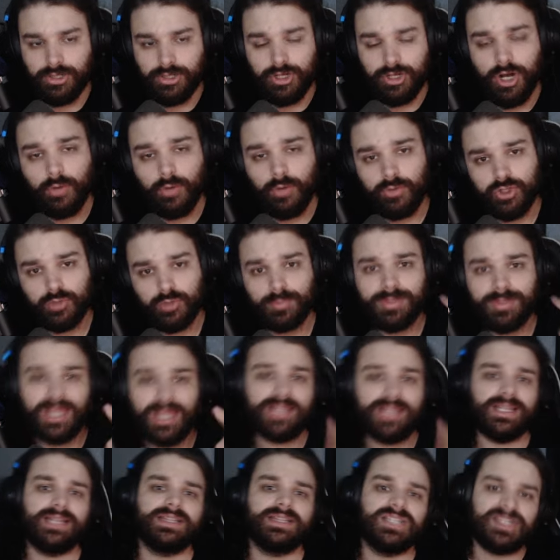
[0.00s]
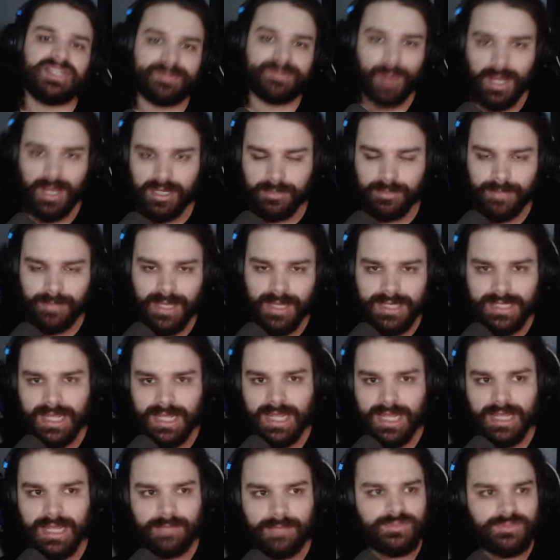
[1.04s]
You know, when you play like the Spider-Man
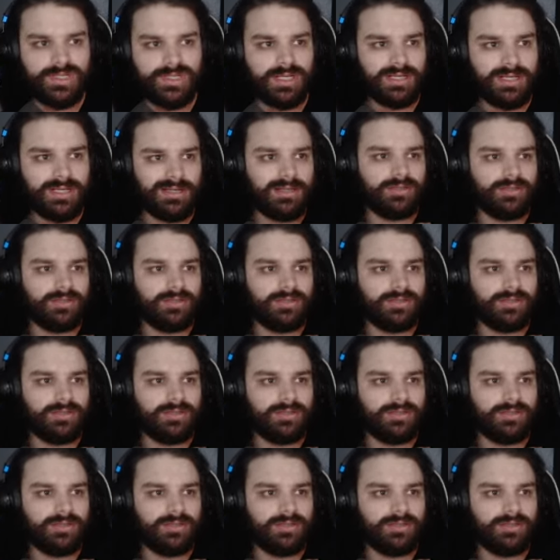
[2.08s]
games,